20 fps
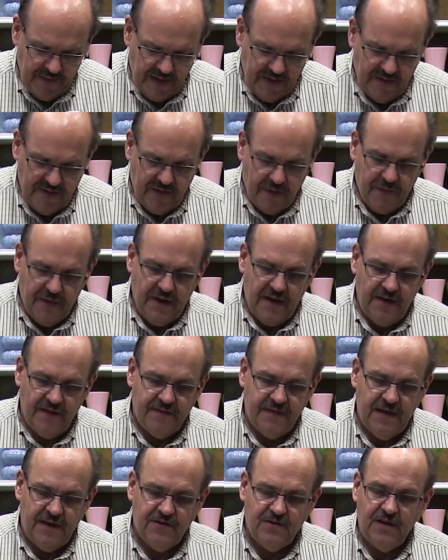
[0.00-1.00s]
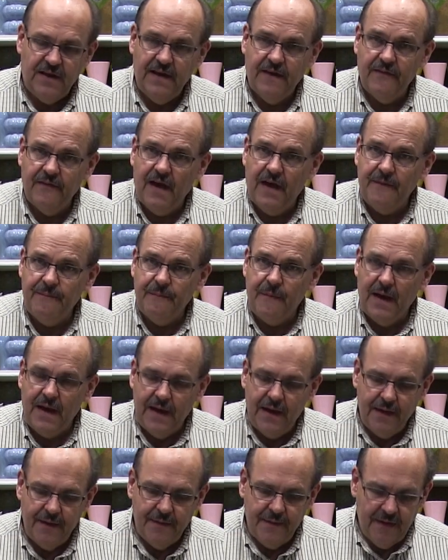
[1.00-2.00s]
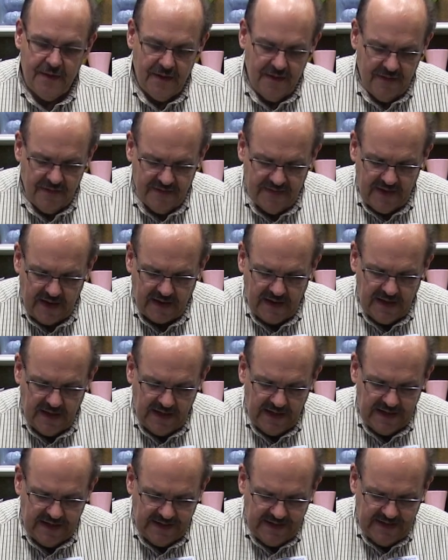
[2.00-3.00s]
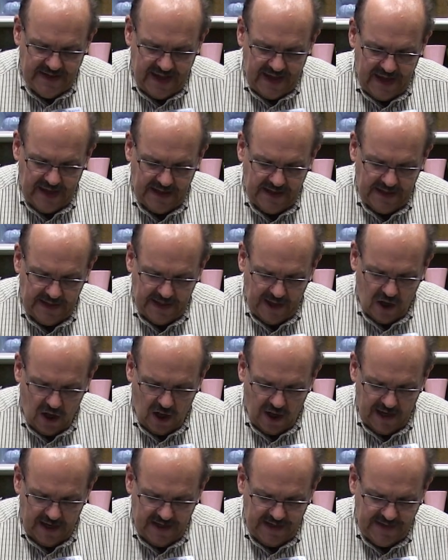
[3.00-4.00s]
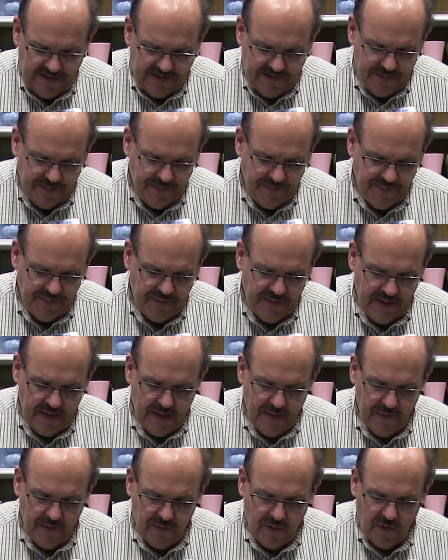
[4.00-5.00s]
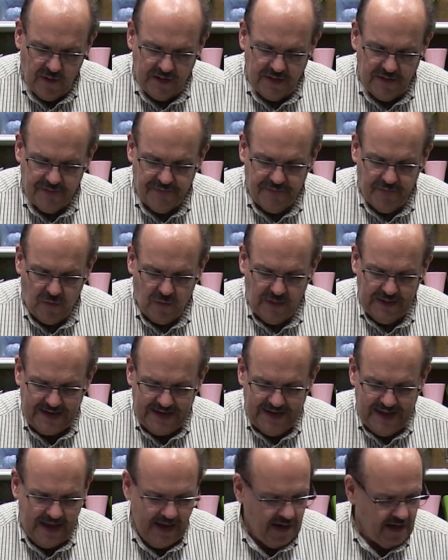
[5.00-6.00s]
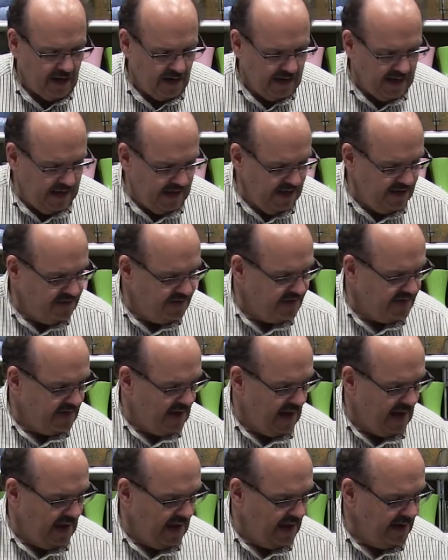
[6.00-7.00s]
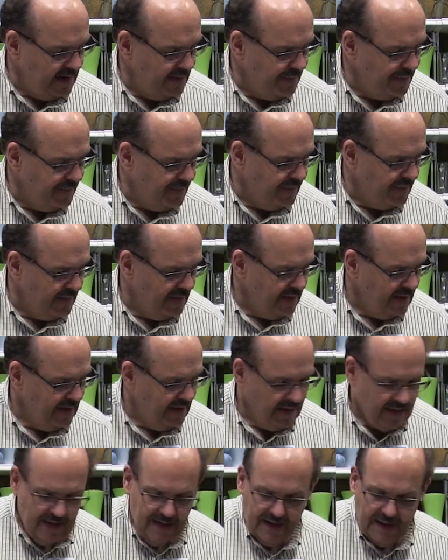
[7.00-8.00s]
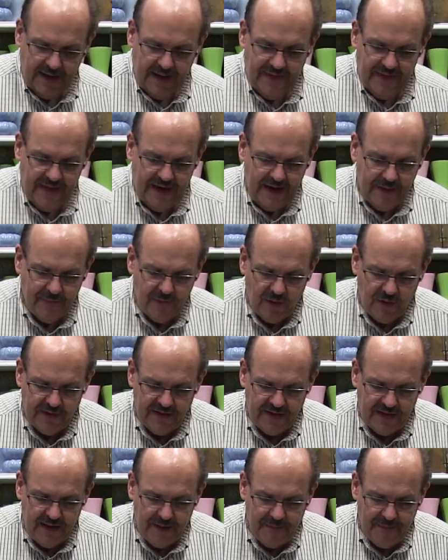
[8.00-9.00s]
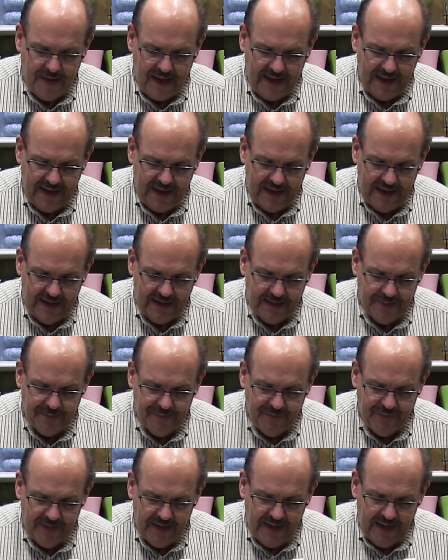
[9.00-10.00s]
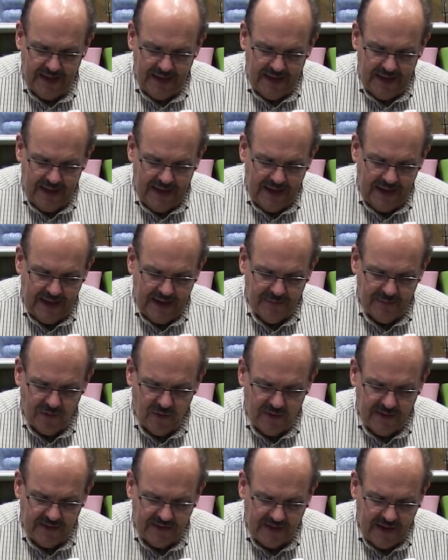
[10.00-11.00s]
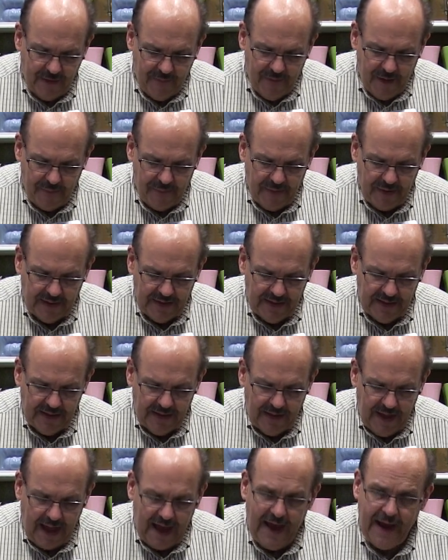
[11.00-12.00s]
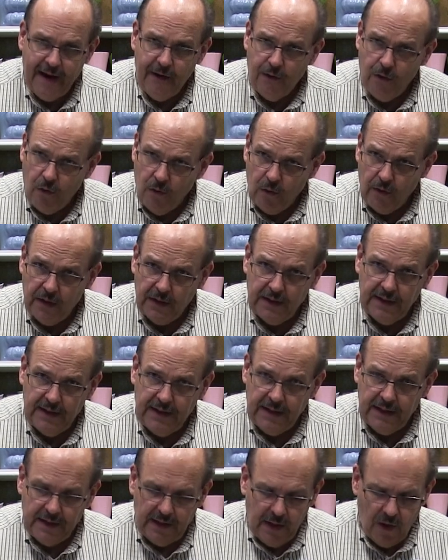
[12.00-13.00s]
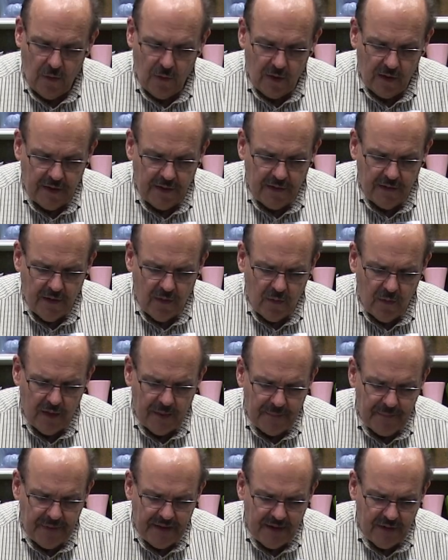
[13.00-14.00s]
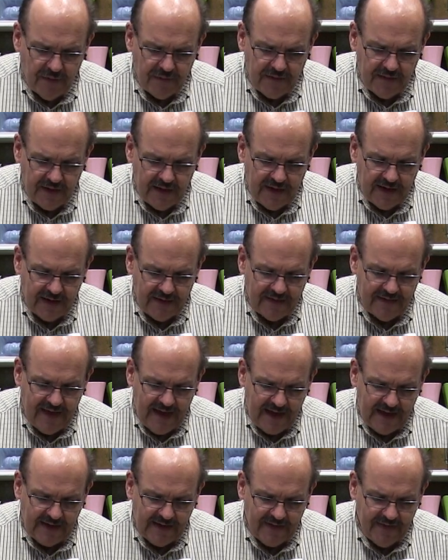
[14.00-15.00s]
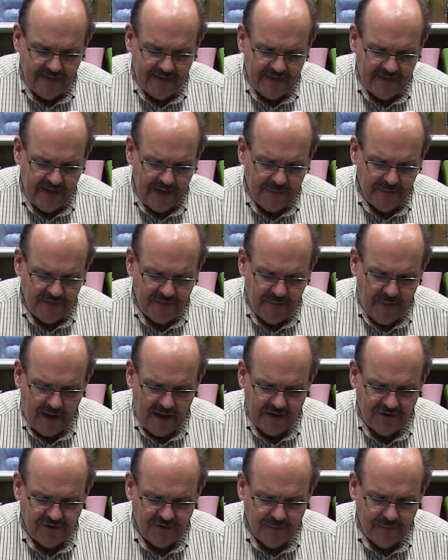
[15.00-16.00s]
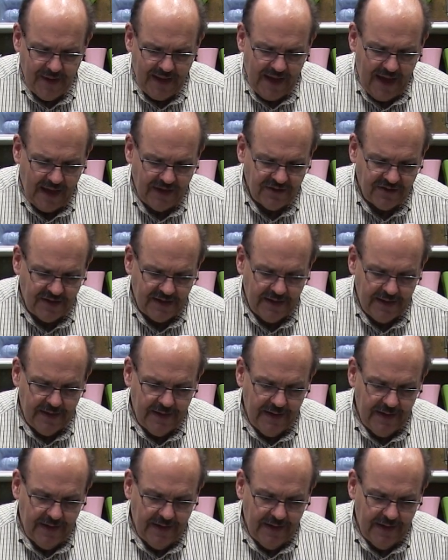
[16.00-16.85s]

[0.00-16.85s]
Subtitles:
so that essentially I've got my succulent dangling on it. I'm going to fold it down on each side, and then I'm going to come back in and I'm going to come up a little higher or a little lower. You don't want to pierce it at exactly the same spot. You may actually